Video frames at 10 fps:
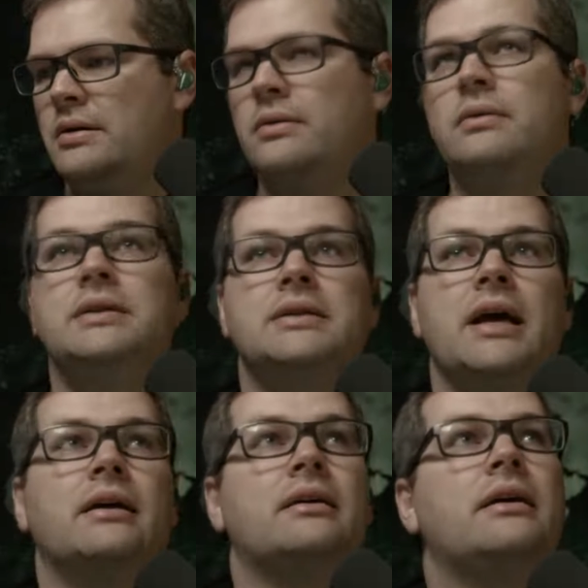what did he
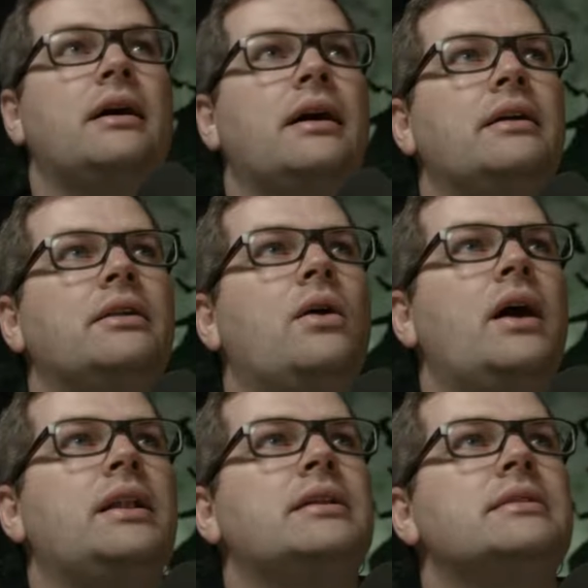say? No,
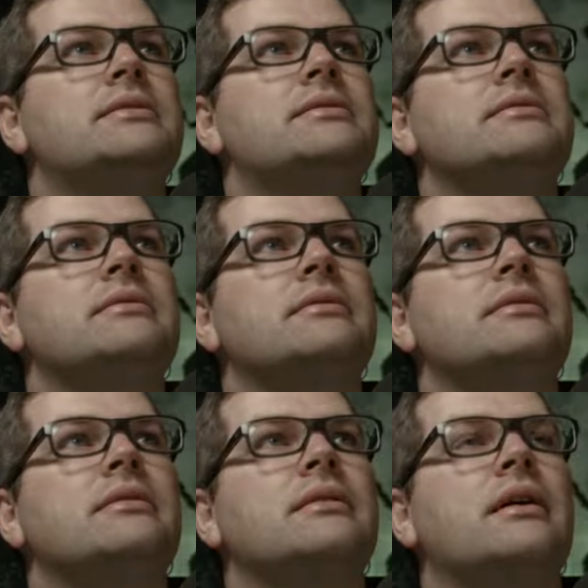I didn't.
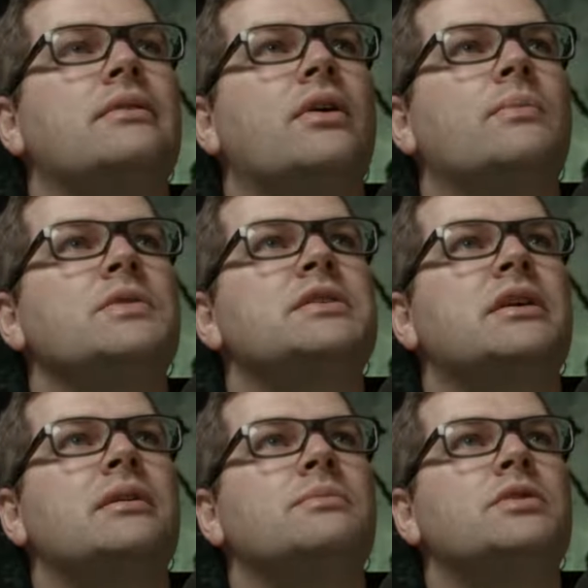I've almost
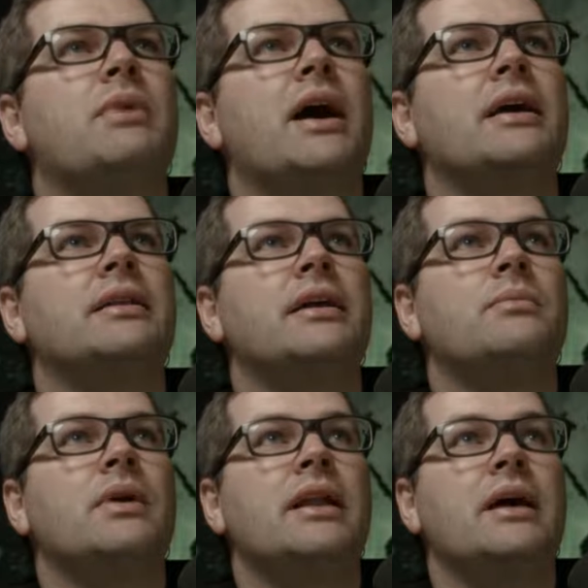succumbed to buying
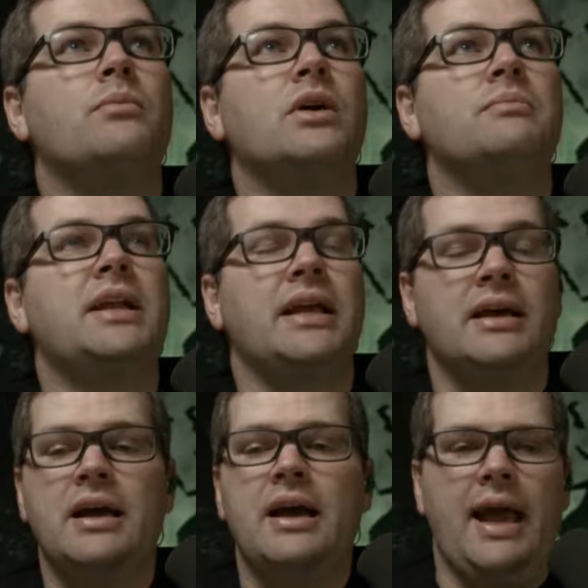an M1 Mini.
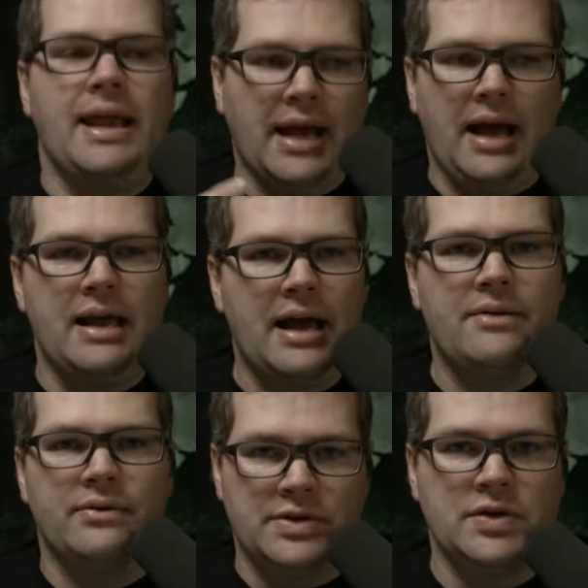And I
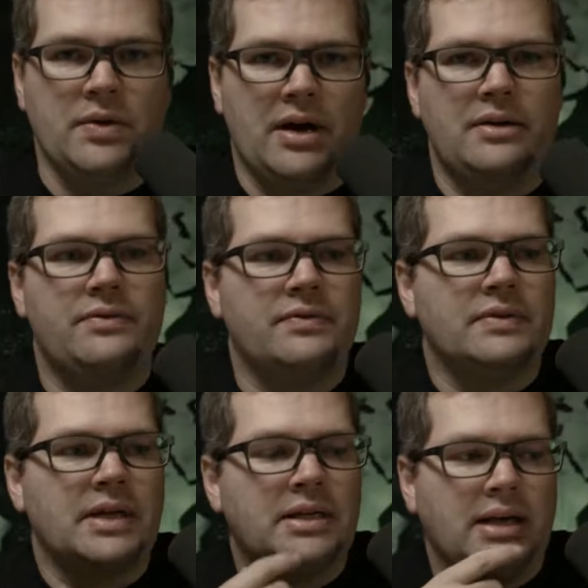have too. I
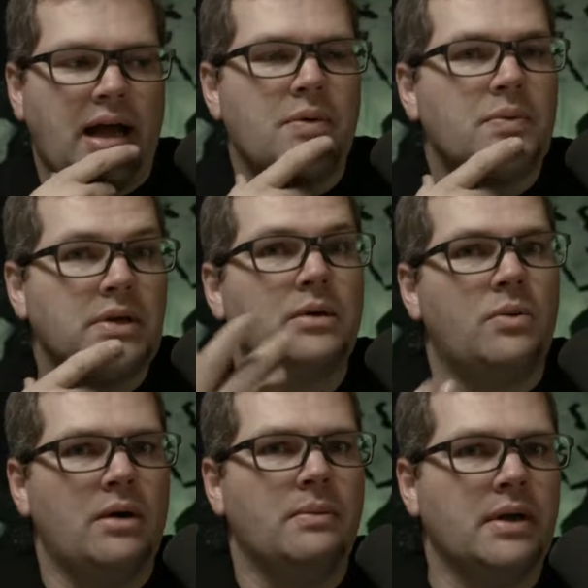really
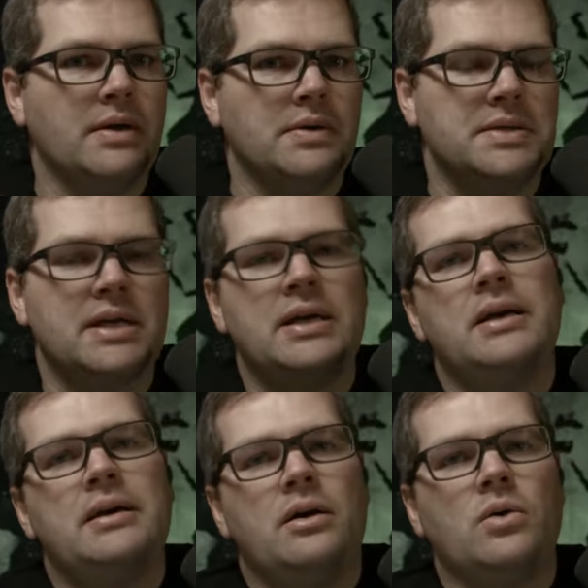want one of those
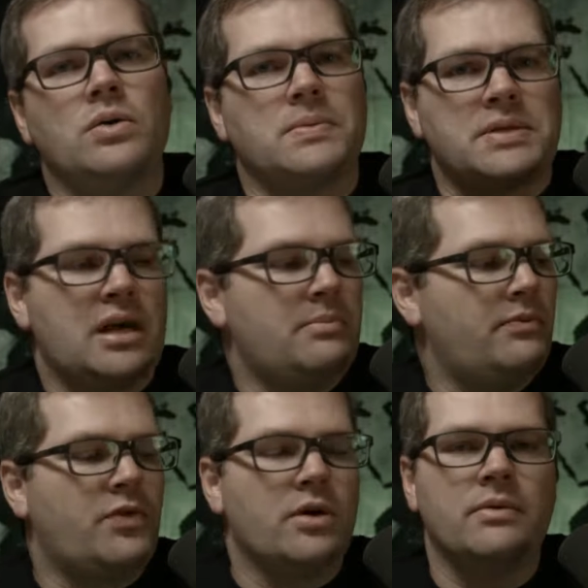or some
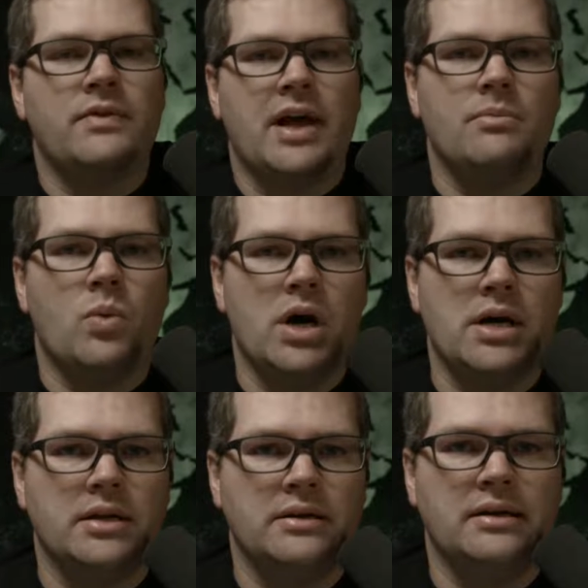form of
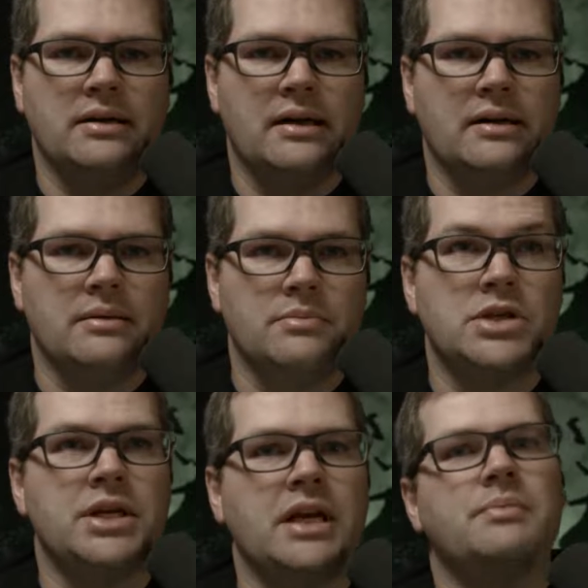M1
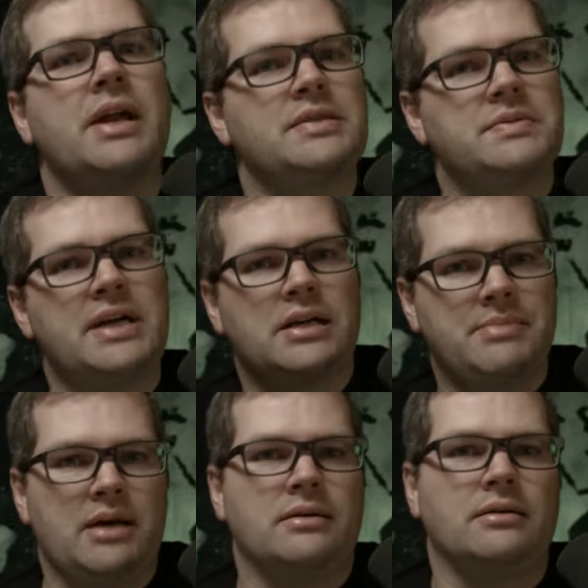machine. But as we talked
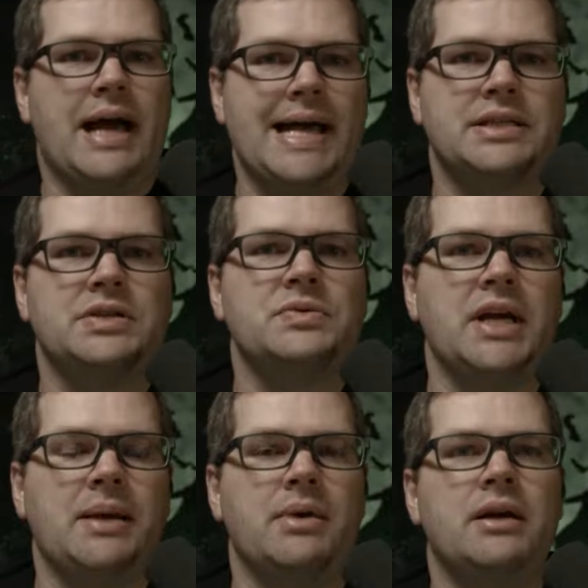about in our last
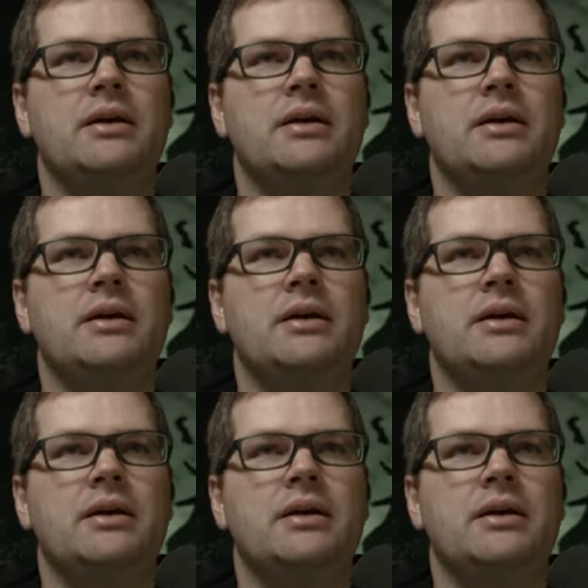stream,